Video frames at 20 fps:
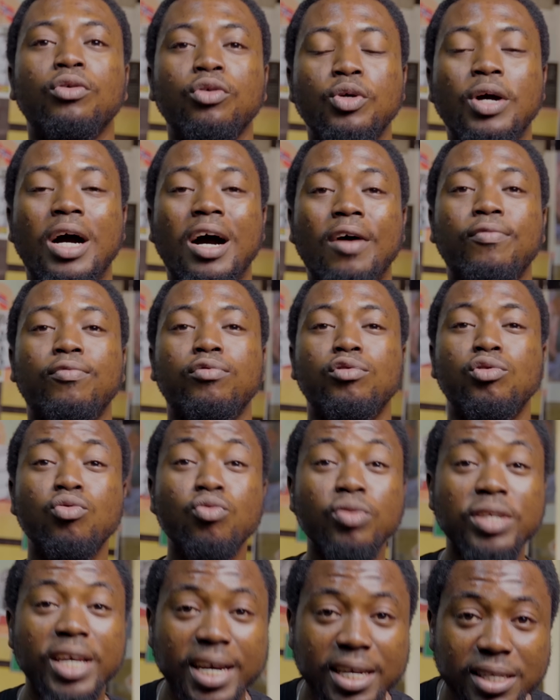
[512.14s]
you know you have
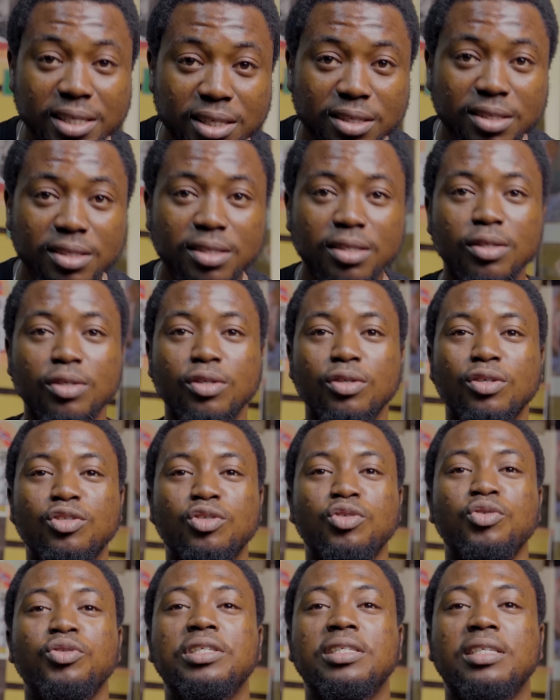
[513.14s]
2 years
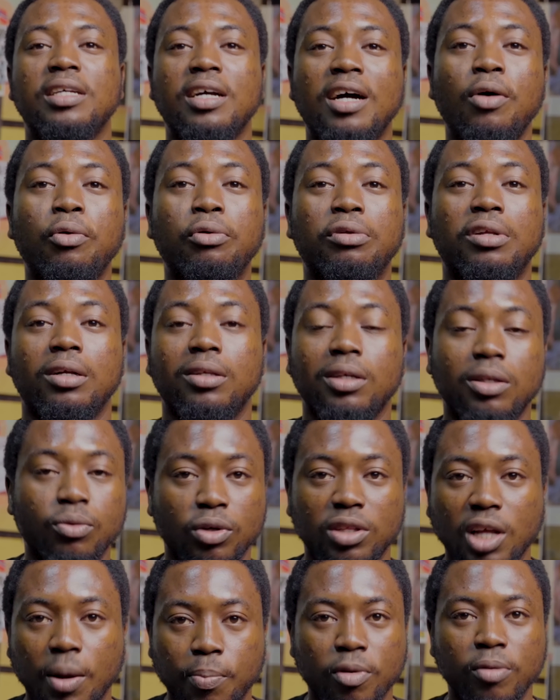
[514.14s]
to use this car without any
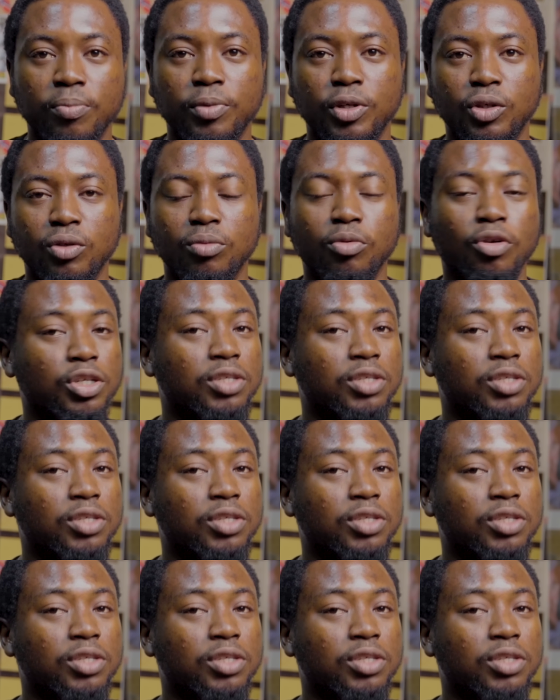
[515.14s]
water pump issue.